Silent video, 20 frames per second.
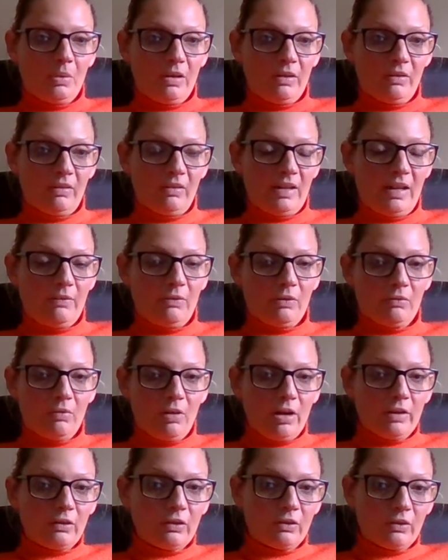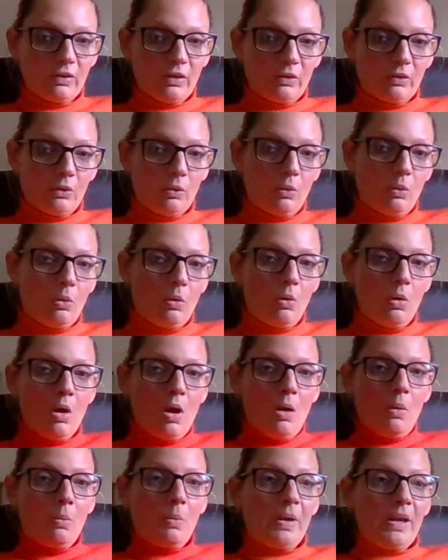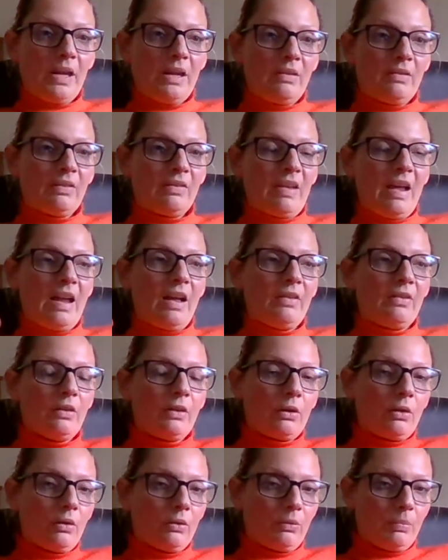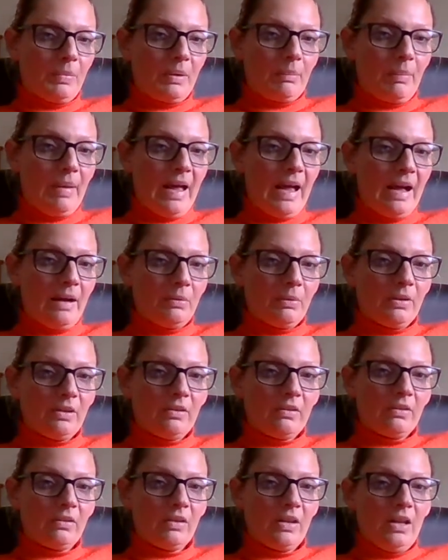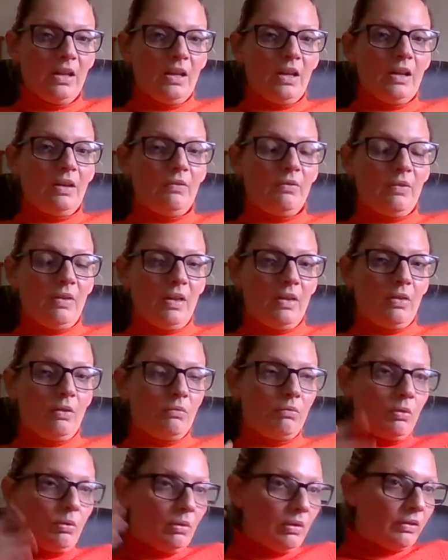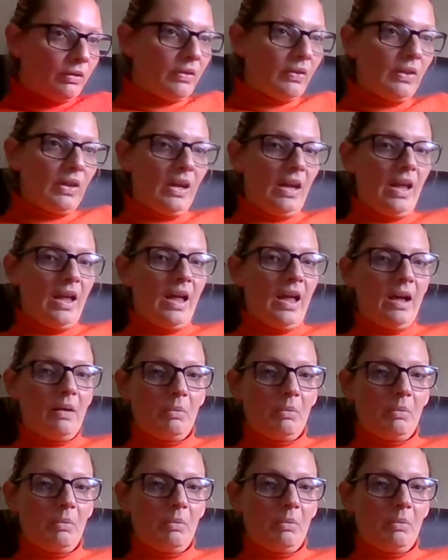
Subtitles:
we are slave to righteousness, or we stay under the cosmic powers of the rulers of the air,